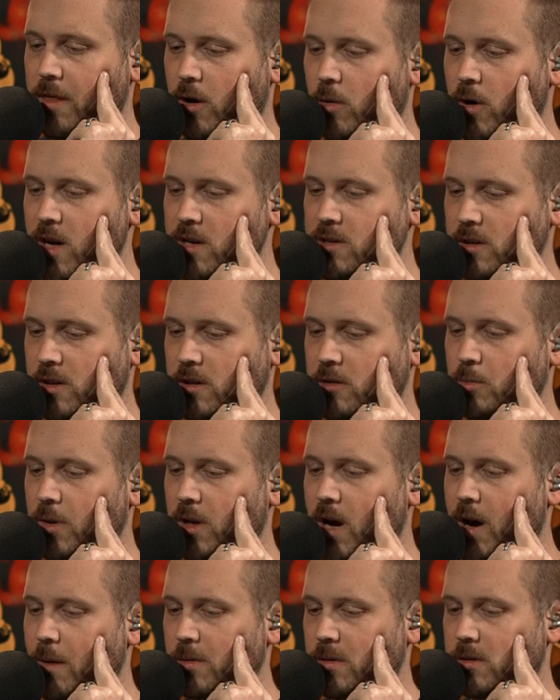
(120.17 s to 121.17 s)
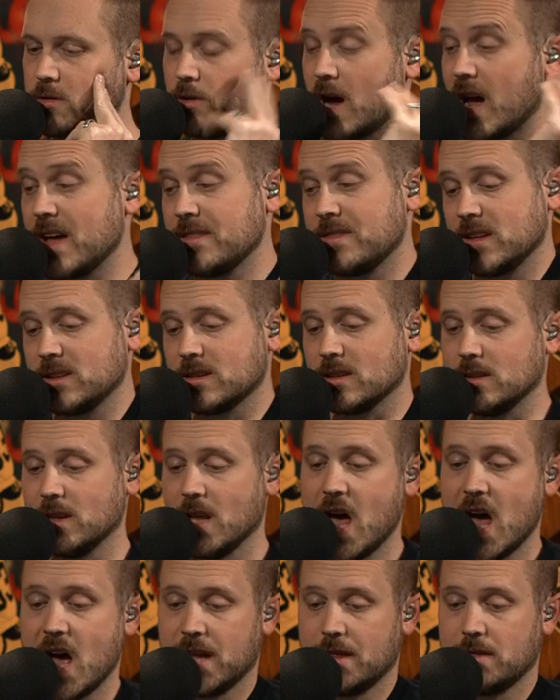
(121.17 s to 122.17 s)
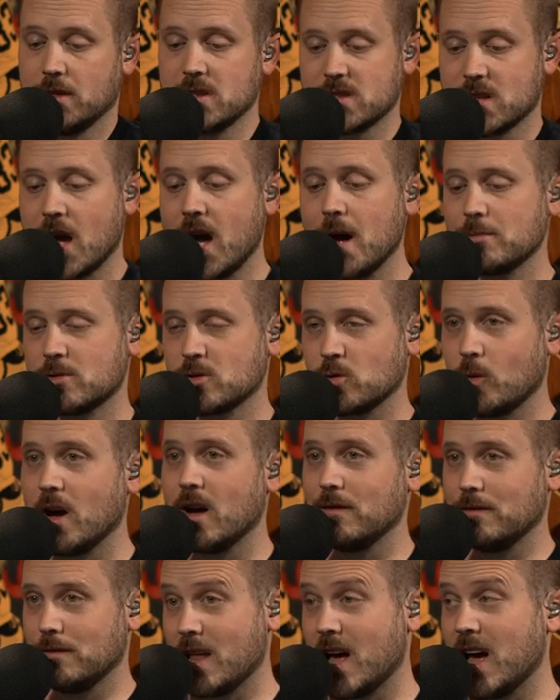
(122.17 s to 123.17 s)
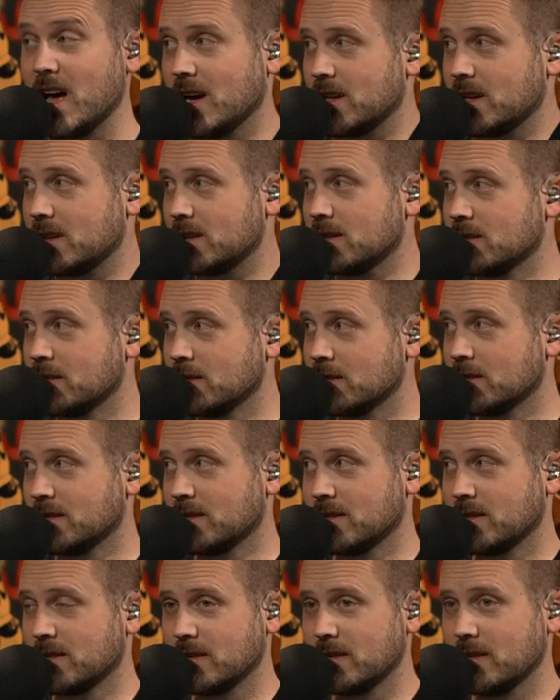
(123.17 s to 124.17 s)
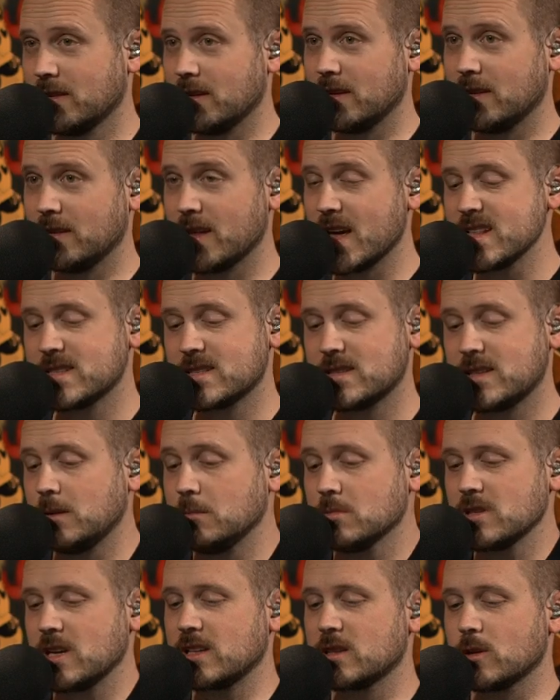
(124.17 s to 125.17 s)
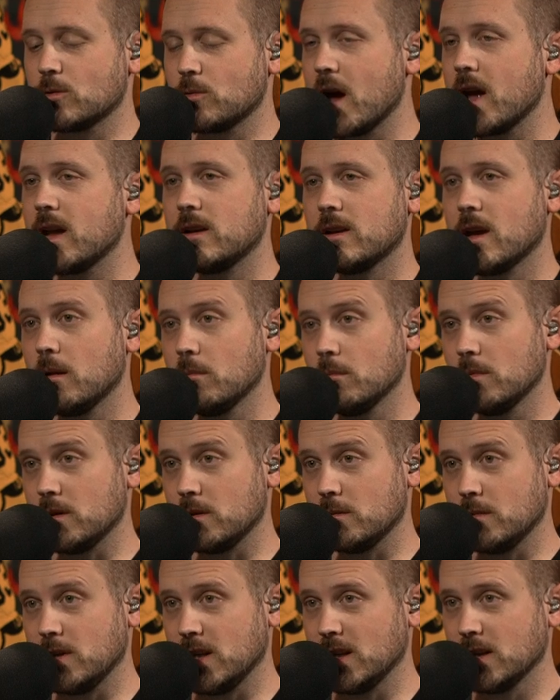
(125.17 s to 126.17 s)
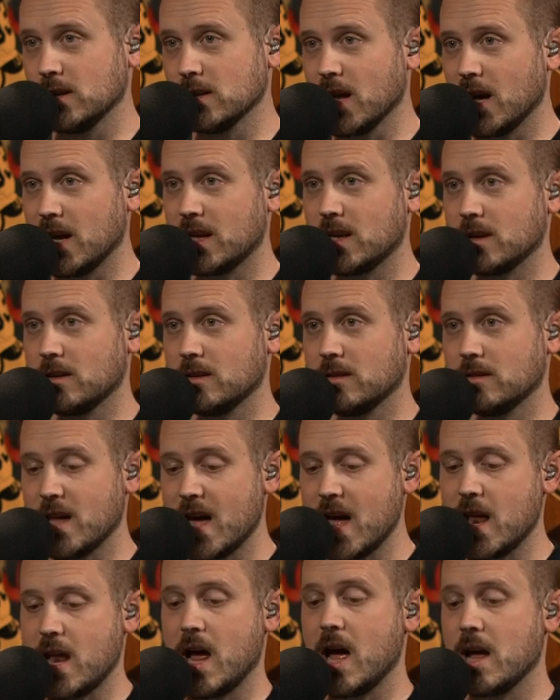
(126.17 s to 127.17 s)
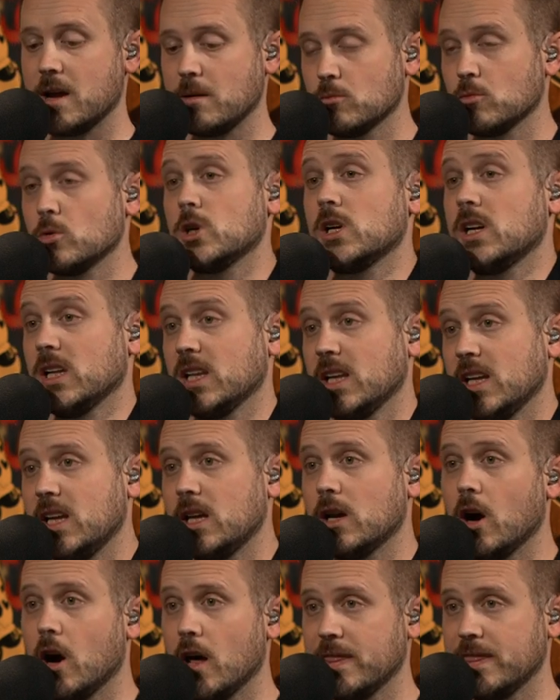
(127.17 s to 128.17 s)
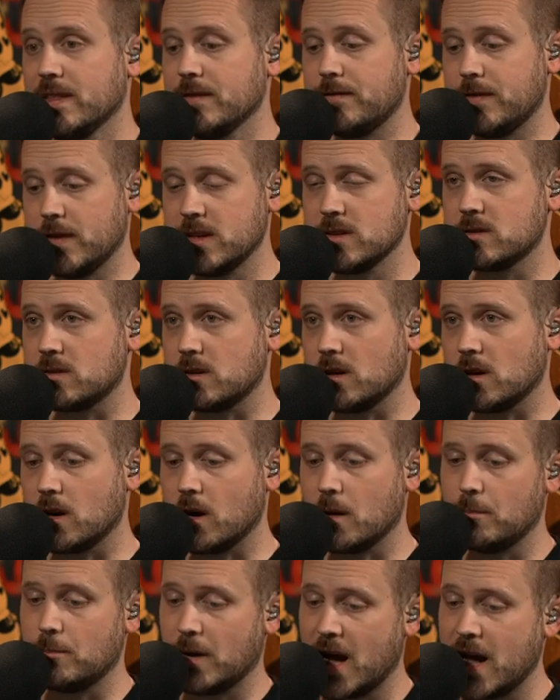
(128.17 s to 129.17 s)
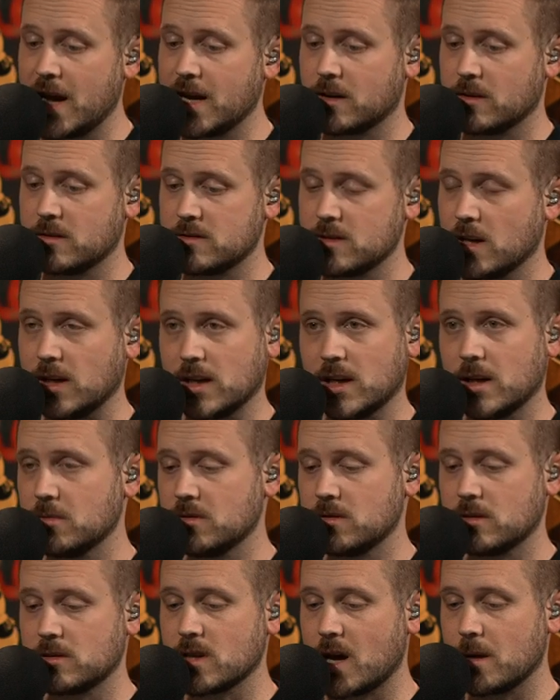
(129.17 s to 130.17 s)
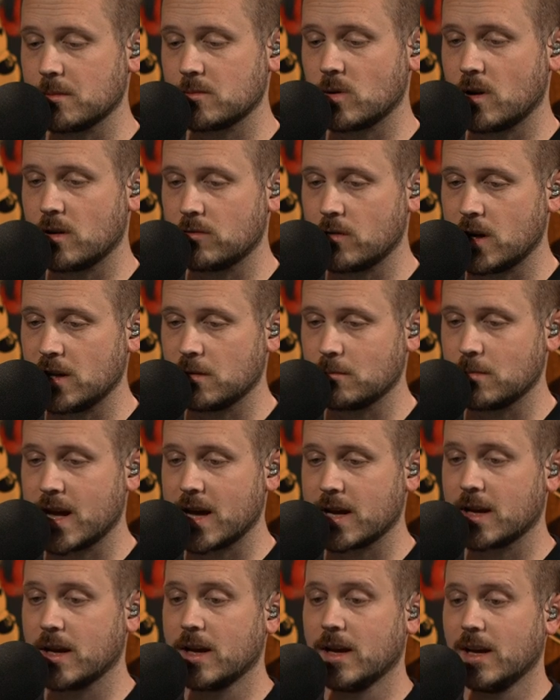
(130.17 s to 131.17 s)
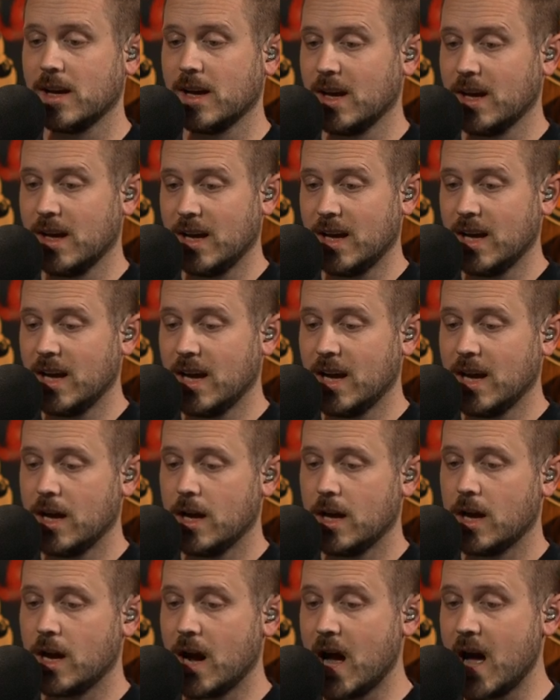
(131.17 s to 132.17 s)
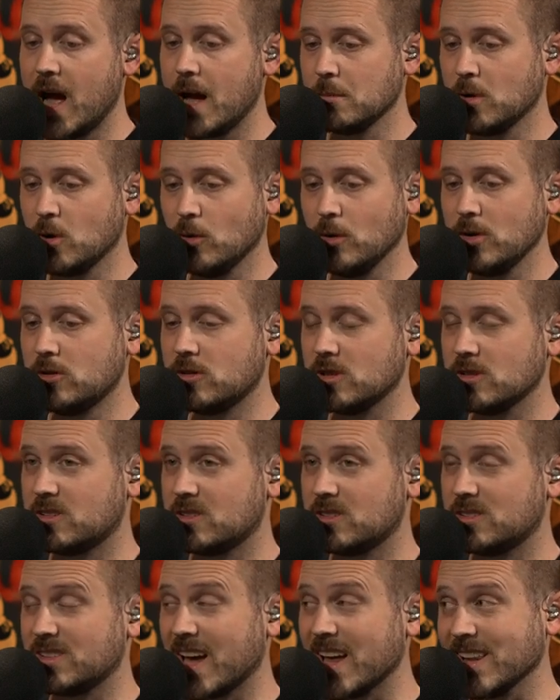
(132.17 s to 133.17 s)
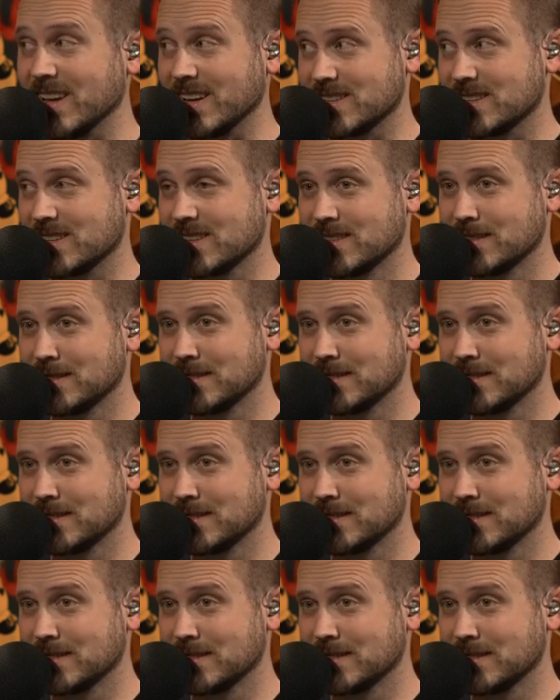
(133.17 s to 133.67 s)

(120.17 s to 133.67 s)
the question has been opportunity. I think the line, the top 12 line, that seems like the right number to me. Mm -hmm. Like that I'm really on the fence here. I'm buying or selling him as a top 12 running back. I'm going to sell it.